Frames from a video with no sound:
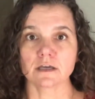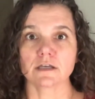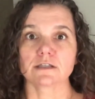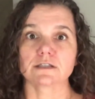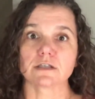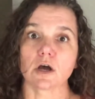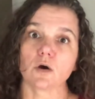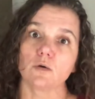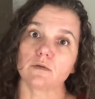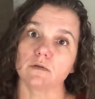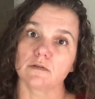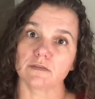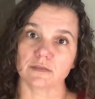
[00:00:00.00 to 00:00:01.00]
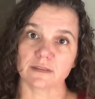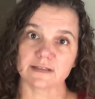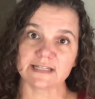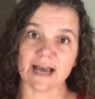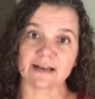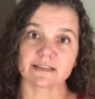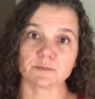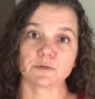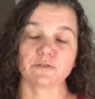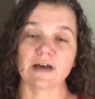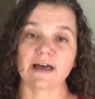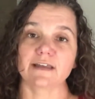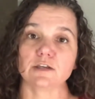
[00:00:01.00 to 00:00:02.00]
So the taxable
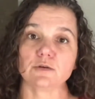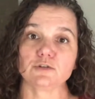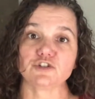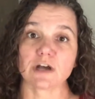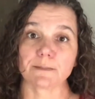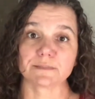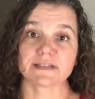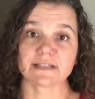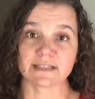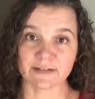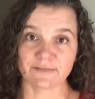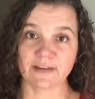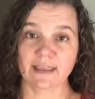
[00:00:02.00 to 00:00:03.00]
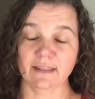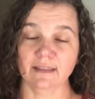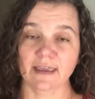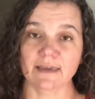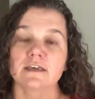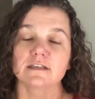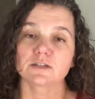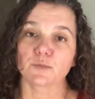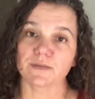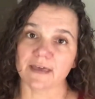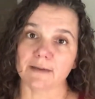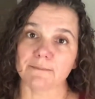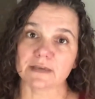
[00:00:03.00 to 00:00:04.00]
value jumped significantly. So
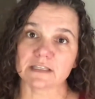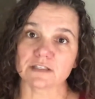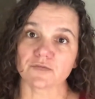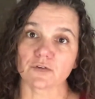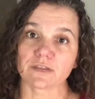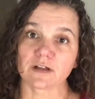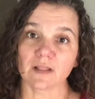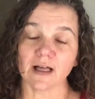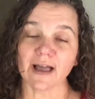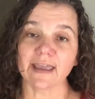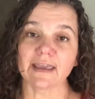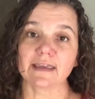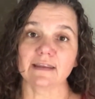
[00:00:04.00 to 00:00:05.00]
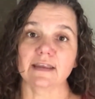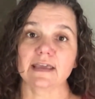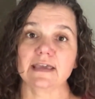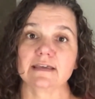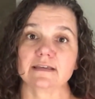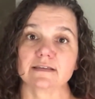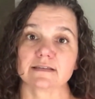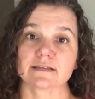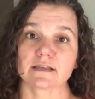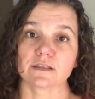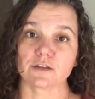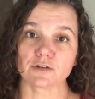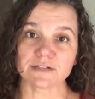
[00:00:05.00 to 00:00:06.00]
what that means for the client is
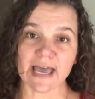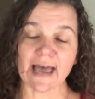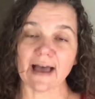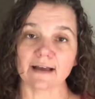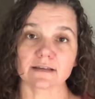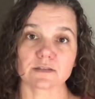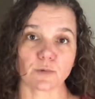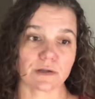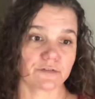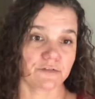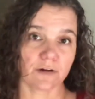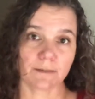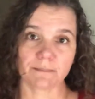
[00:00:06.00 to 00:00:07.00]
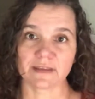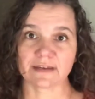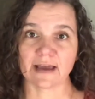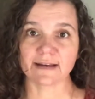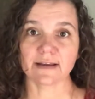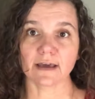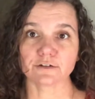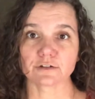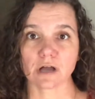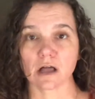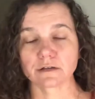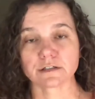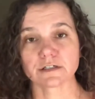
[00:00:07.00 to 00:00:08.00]
their tax went from the
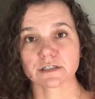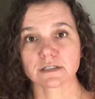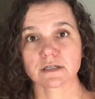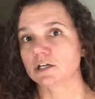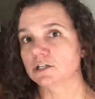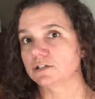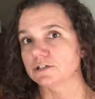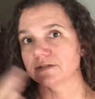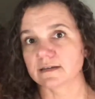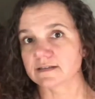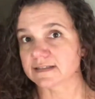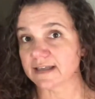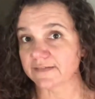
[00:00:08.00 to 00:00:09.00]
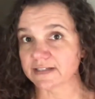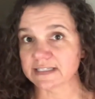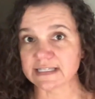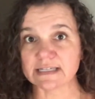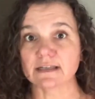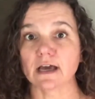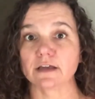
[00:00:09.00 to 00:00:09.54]
$900 to $1,700.